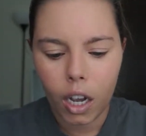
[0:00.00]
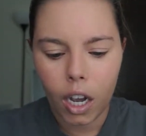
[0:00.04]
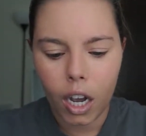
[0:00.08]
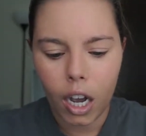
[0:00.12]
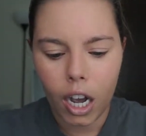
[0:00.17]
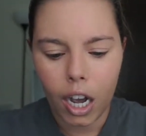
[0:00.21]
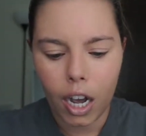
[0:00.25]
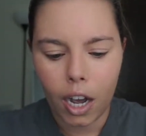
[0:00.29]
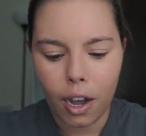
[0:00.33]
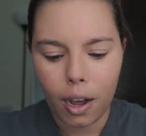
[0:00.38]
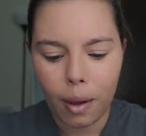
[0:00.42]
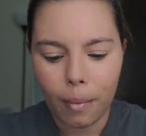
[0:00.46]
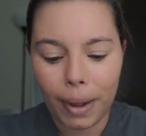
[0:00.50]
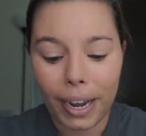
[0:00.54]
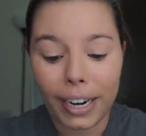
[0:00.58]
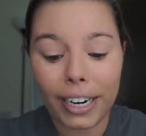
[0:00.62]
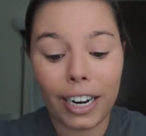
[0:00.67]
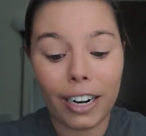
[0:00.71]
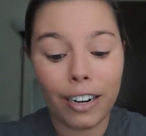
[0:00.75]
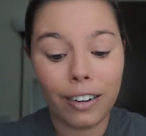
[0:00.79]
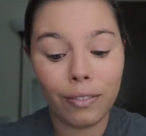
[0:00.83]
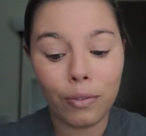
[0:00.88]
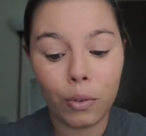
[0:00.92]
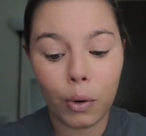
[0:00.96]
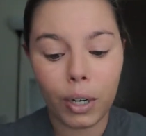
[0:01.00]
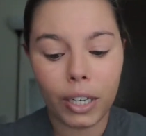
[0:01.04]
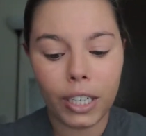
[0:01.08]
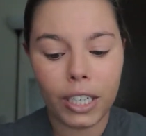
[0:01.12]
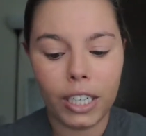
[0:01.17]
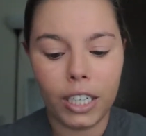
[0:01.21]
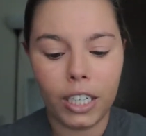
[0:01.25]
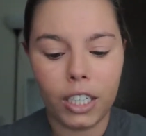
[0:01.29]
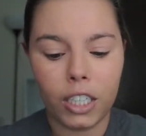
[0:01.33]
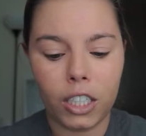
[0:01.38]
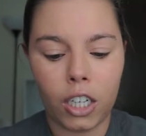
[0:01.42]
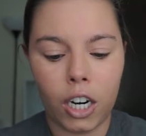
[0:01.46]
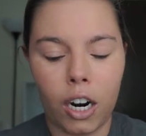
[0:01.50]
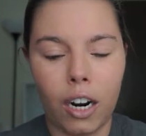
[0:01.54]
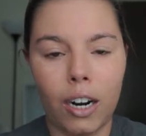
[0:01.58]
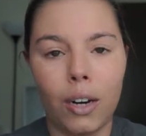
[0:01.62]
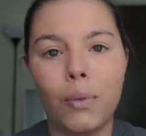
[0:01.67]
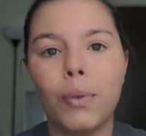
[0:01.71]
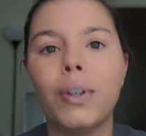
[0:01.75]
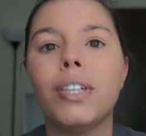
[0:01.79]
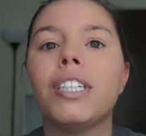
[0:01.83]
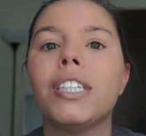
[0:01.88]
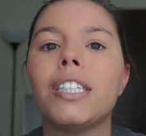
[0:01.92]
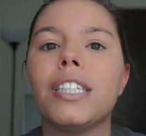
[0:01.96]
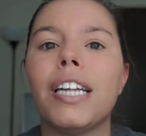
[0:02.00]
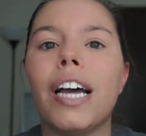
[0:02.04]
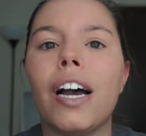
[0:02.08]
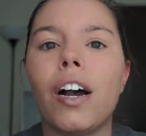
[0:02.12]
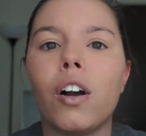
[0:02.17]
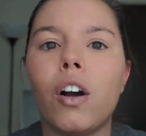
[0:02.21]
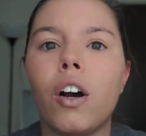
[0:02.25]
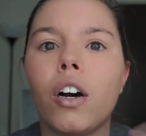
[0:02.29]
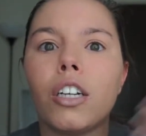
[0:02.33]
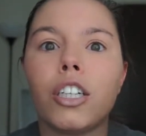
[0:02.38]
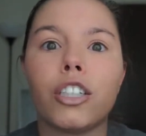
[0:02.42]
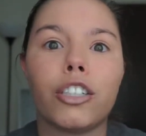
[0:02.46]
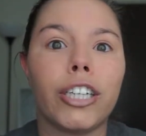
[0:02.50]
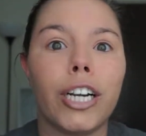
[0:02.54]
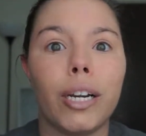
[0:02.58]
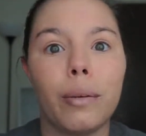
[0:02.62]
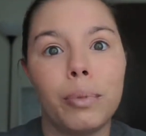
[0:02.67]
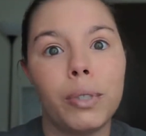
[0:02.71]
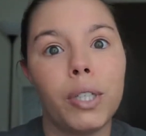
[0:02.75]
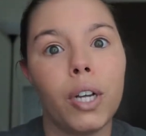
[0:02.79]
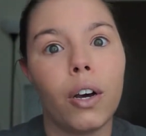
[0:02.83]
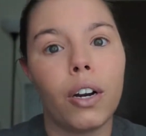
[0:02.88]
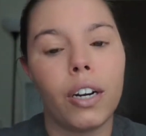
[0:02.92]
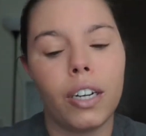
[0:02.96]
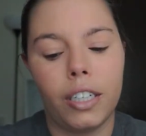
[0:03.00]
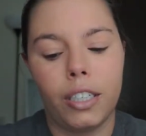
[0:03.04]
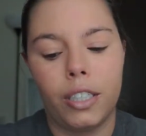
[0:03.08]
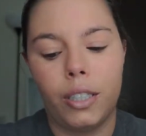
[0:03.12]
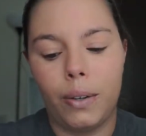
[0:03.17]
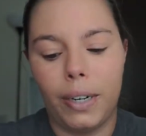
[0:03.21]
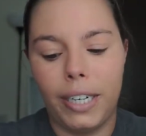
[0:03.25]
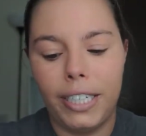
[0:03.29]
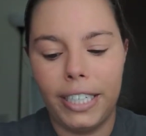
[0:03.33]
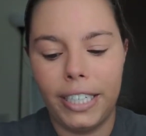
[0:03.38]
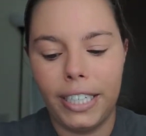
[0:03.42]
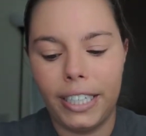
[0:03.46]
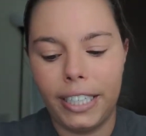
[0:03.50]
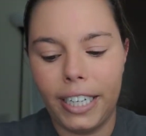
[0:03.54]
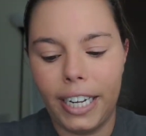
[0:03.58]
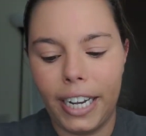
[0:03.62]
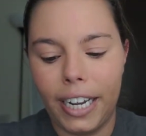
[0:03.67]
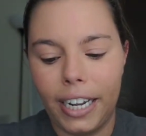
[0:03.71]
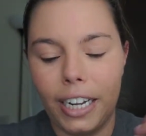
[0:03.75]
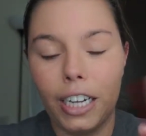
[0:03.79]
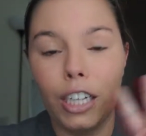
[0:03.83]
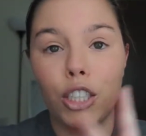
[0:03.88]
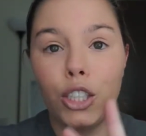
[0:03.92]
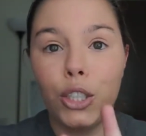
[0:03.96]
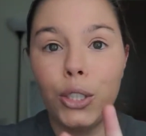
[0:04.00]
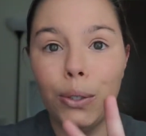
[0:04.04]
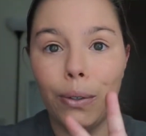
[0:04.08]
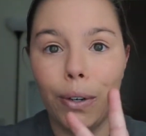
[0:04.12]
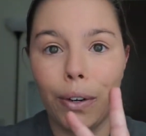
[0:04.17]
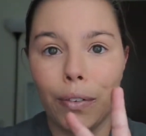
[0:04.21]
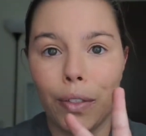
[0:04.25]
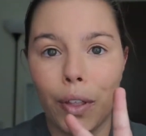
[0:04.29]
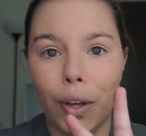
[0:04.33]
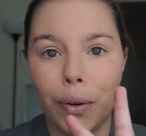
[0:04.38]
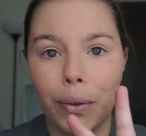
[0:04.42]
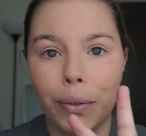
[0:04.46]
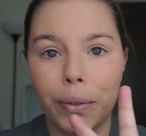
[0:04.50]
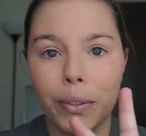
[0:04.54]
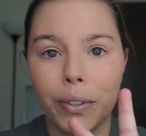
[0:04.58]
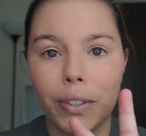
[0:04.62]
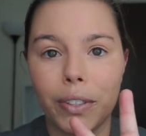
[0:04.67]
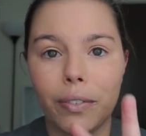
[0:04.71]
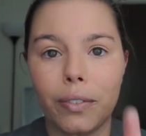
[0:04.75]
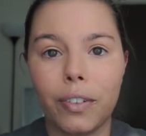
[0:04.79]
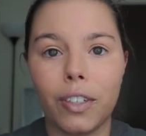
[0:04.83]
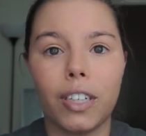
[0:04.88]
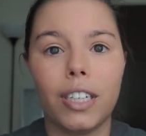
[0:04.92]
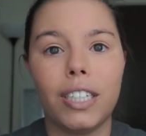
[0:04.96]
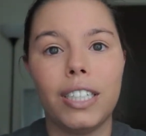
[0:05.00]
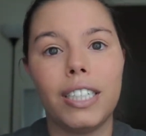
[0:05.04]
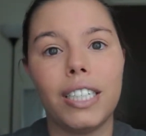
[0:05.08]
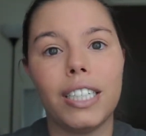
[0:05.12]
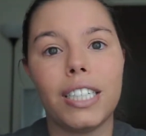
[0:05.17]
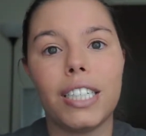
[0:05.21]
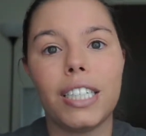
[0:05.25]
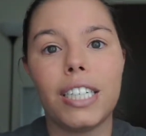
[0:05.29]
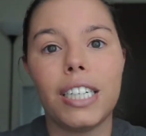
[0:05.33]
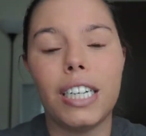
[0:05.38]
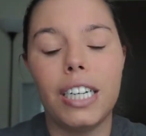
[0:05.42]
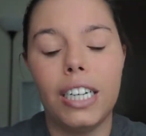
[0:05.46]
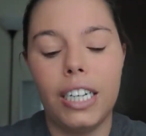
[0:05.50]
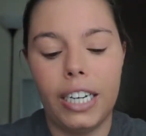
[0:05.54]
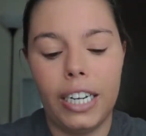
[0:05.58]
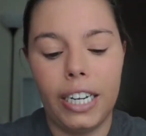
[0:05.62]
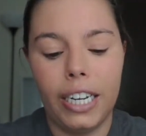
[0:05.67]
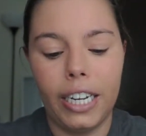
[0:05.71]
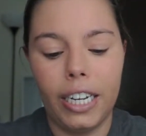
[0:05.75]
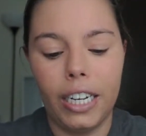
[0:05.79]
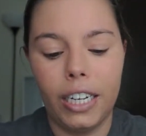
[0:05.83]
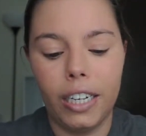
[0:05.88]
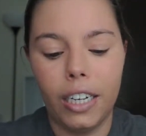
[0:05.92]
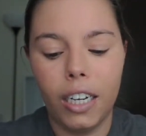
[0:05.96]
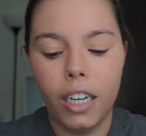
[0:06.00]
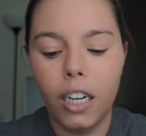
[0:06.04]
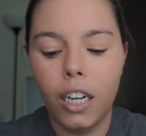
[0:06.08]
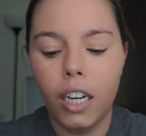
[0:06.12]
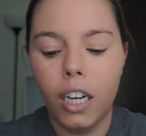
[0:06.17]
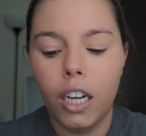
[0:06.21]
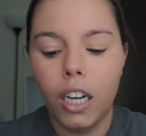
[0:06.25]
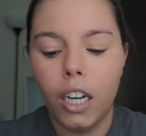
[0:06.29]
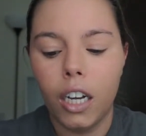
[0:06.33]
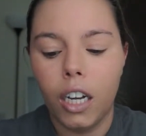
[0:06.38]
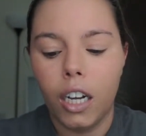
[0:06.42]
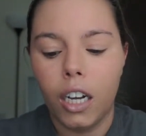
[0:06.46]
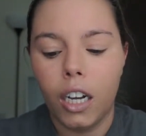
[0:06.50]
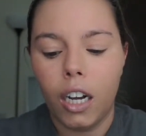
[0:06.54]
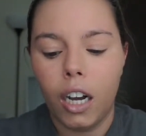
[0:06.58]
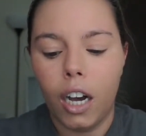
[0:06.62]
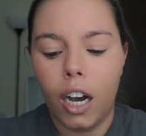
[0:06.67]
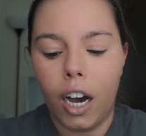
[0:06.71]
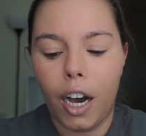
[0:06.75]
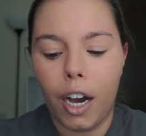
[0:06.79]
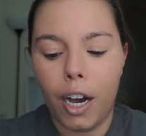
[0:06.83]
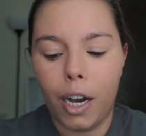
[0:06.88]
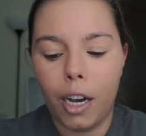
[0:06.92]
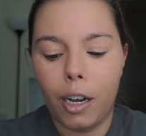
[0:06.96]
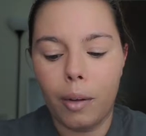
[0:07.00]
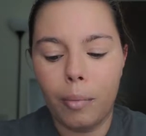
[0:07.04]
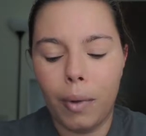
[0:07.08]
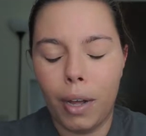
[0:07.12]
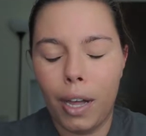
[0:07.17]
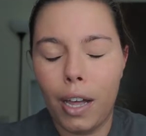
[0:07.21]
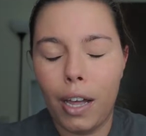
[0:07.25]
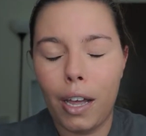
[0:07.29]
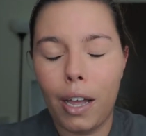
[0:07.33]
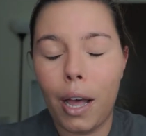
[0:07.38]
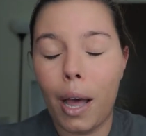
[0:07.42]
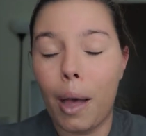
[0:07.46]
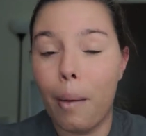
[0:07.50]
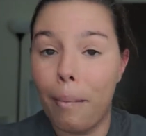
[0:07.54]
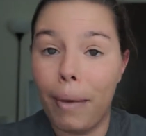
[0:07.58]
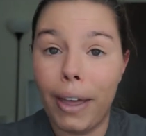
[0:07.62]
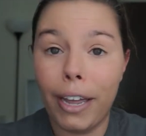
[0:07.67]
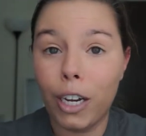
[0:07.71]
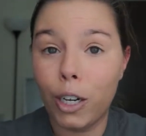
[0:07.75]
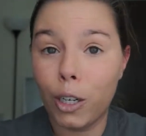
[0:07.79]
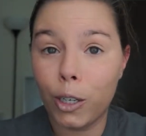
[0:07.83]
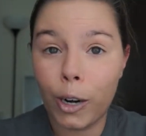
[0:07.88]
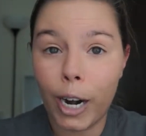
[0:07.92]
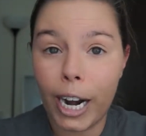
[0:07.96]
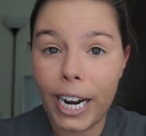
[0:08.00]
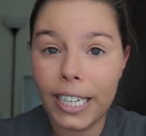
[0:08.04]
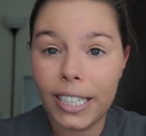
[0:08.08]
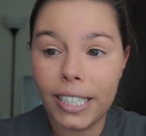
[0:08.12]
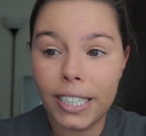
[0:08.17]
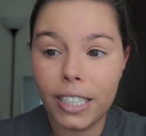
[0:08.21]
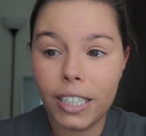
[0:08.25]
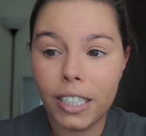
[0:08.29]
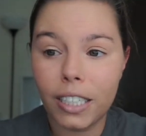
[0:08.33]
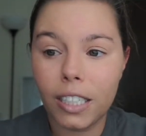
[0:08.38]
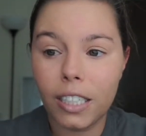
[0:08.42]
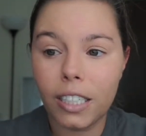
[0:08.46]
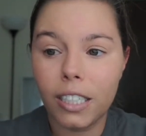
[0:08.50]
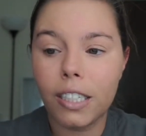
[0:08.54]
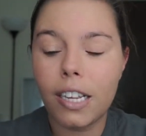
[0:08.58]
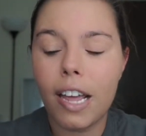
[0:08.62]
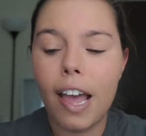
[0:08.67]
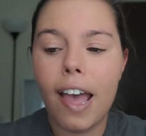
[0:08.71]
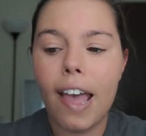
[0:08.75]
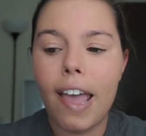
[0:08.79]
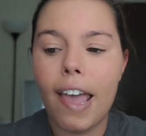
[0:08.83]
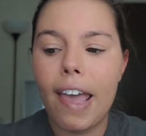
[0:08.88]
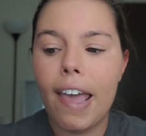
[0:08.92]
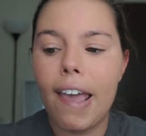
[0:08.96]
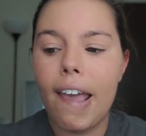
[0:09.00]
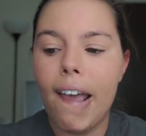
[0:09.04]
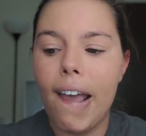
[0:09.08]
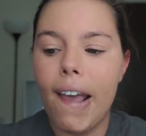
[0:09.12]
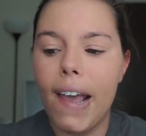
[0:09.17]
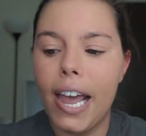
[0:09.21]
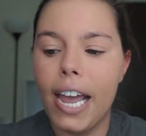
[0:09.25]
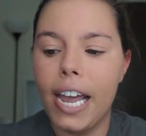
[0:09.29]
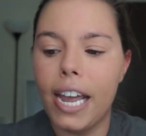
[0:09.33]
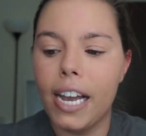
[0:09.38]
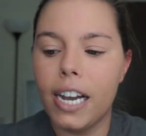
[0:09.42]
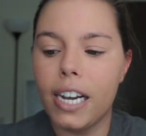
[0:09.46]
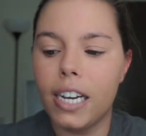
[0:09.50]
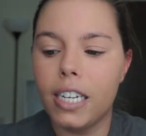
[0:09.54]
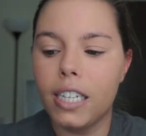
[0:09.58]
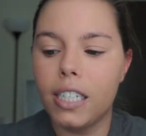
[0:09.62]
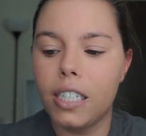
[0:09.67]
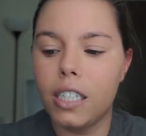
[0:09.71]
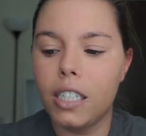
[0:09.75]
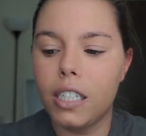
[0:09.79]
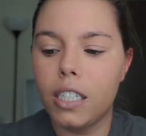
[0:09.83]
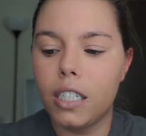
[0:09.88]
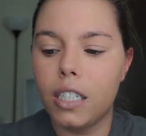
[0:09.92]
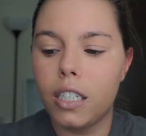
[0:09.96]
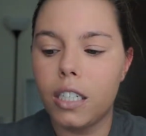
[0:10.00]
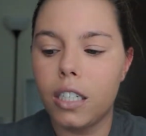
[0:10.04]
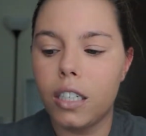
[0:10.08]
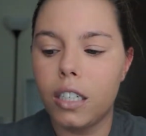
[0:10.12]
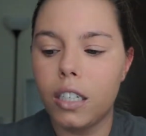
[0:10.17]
I got a 4 Keys card, which is now called a grape soda. So I did get 2 of those for assisting in a mayo crisis, and